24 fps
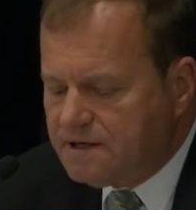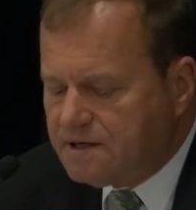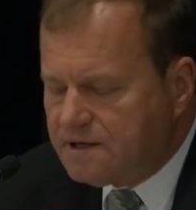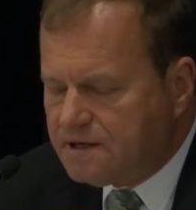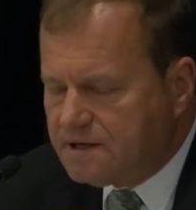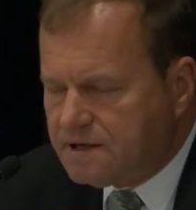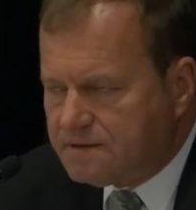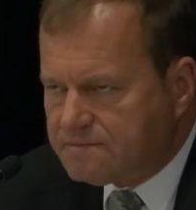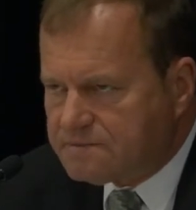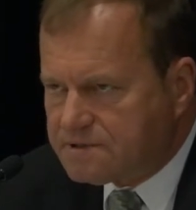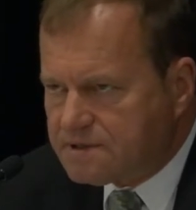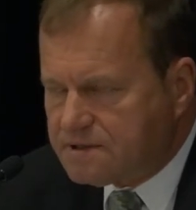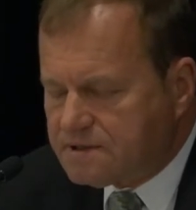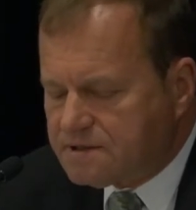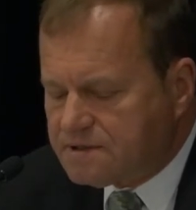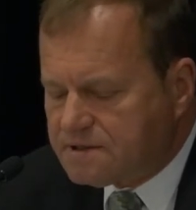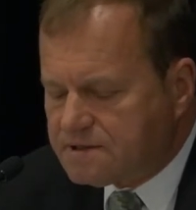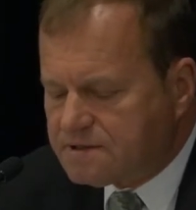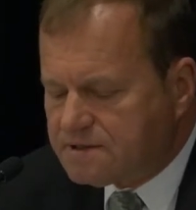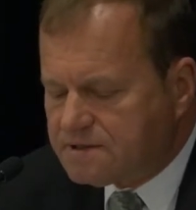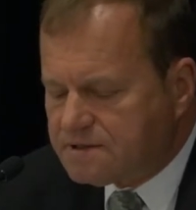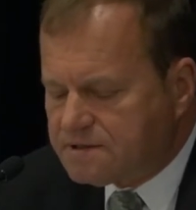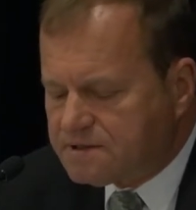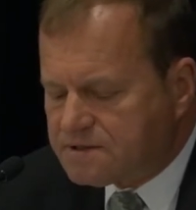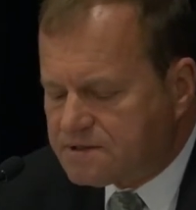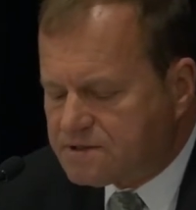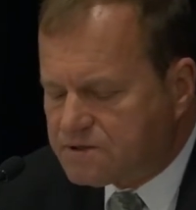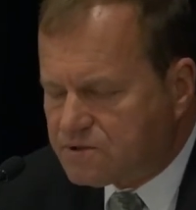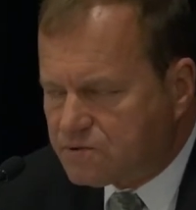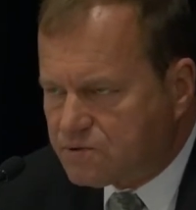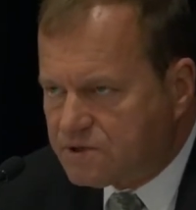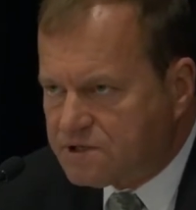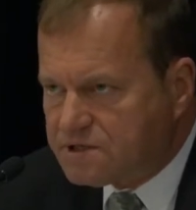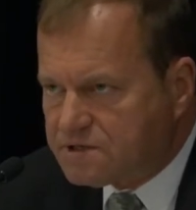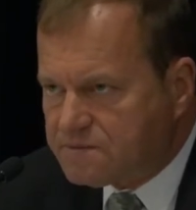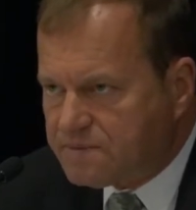is
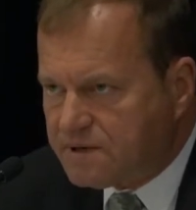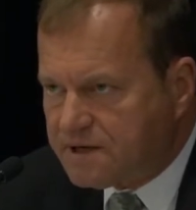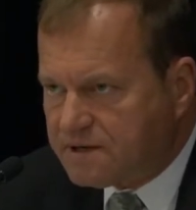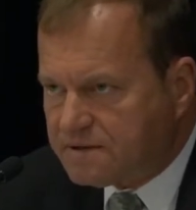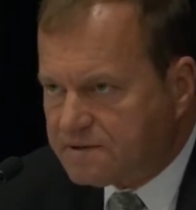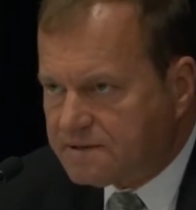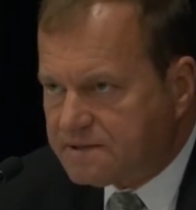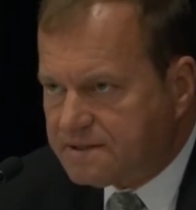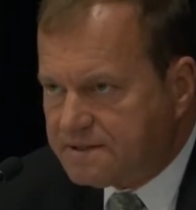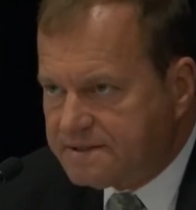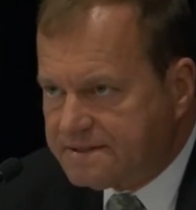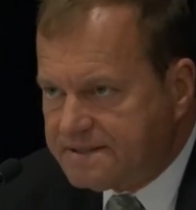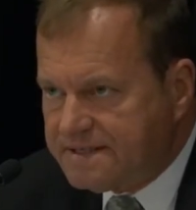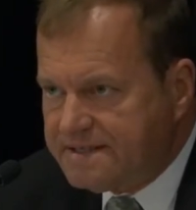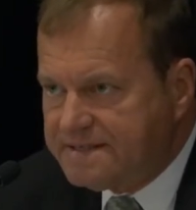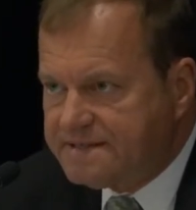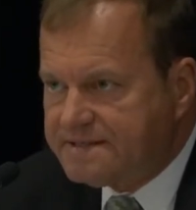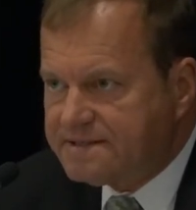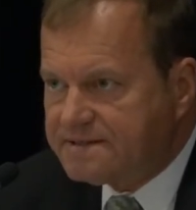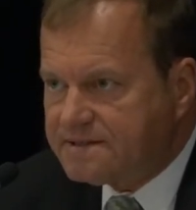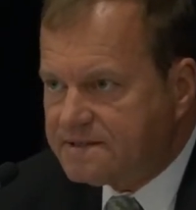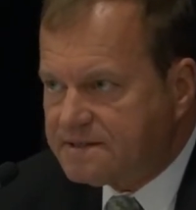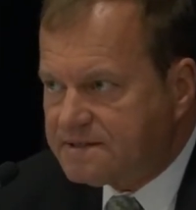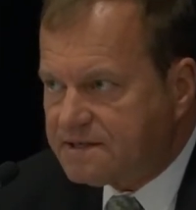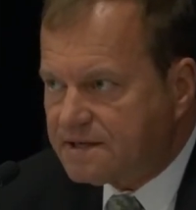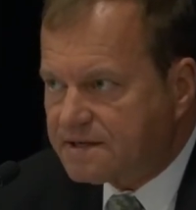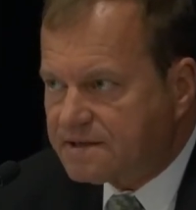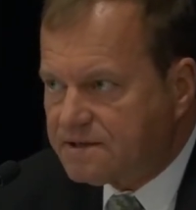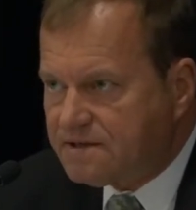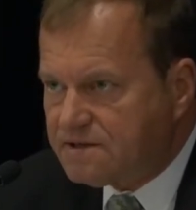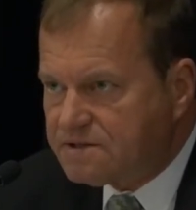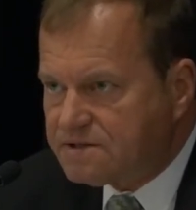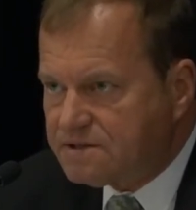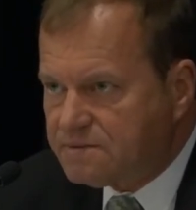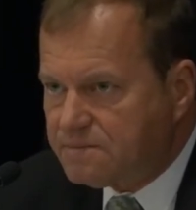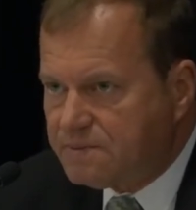stories about teaching the
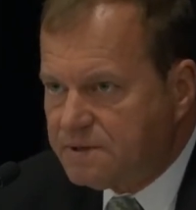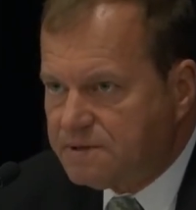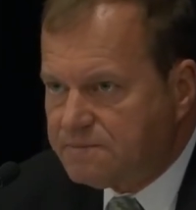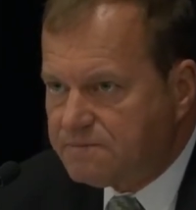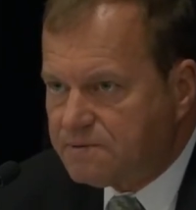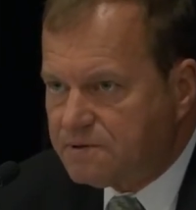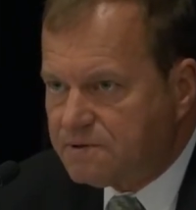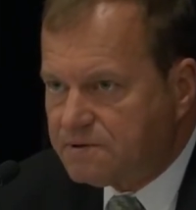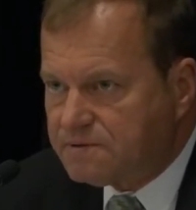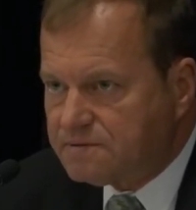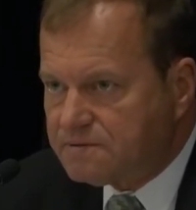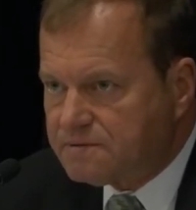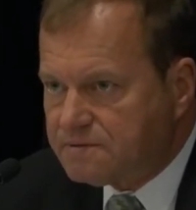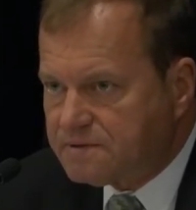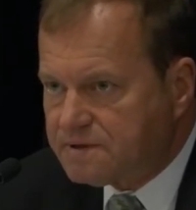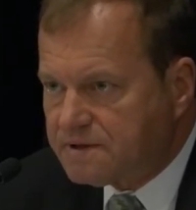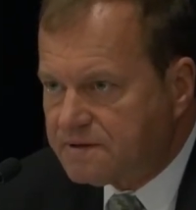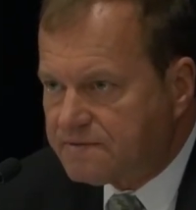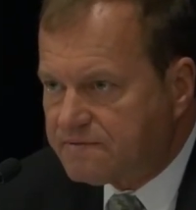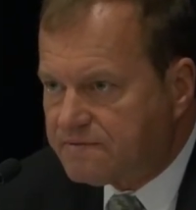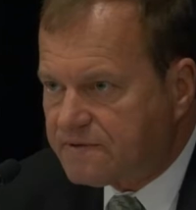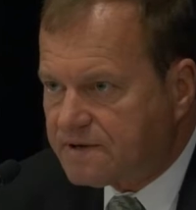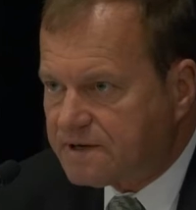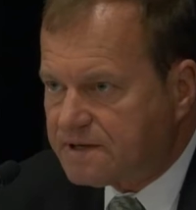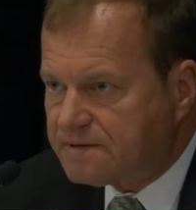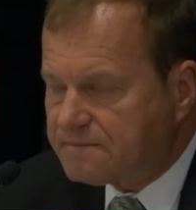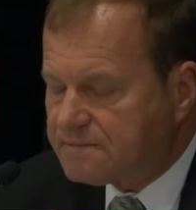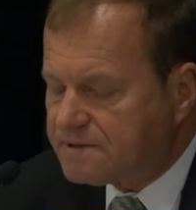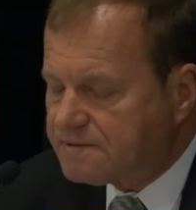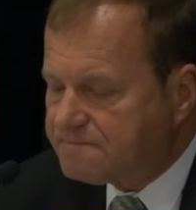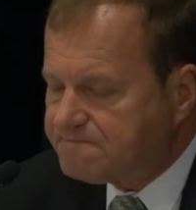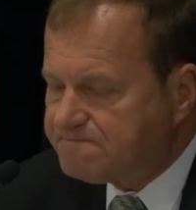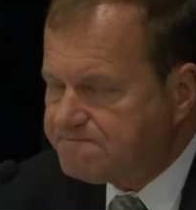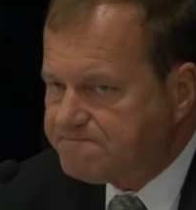technology people the environment.